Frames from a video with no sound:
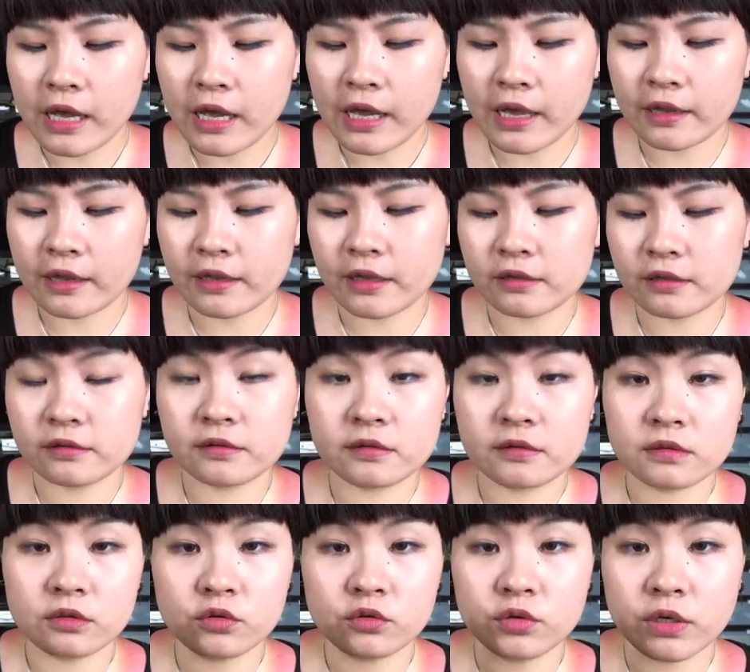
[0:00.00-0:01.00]
And then
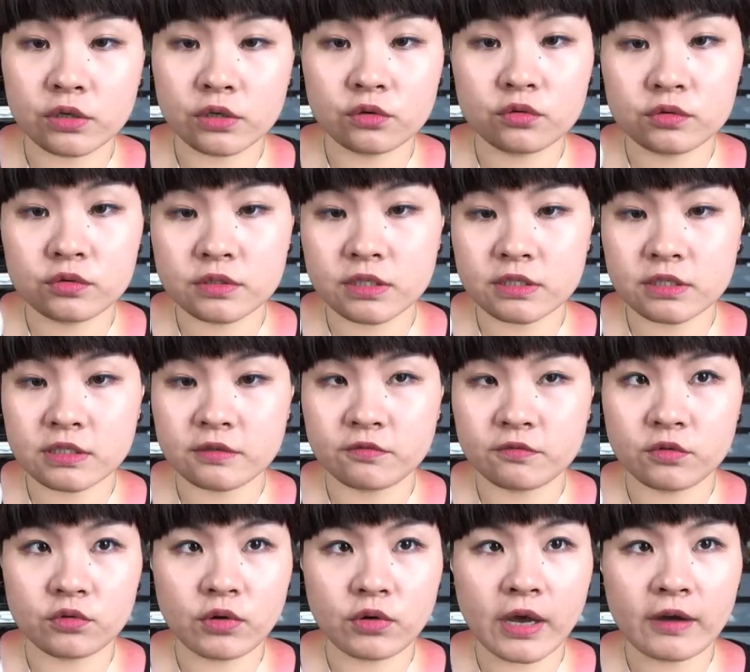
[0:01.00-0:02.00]
you can use this
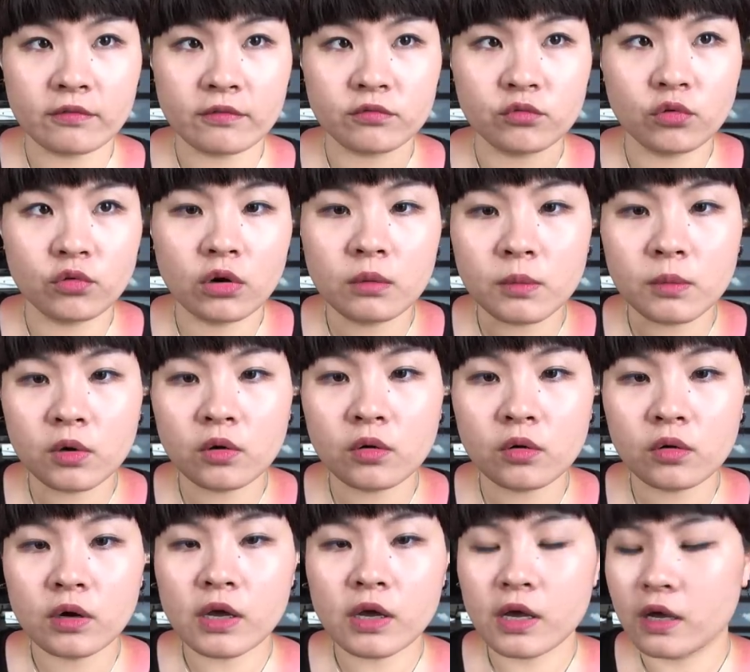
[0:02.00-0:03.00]
if you have
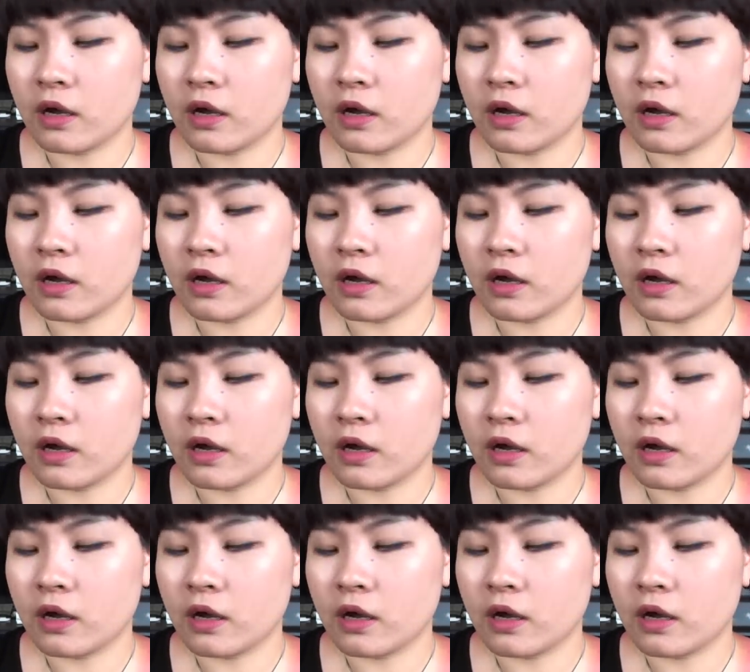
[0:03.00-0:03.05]
normal.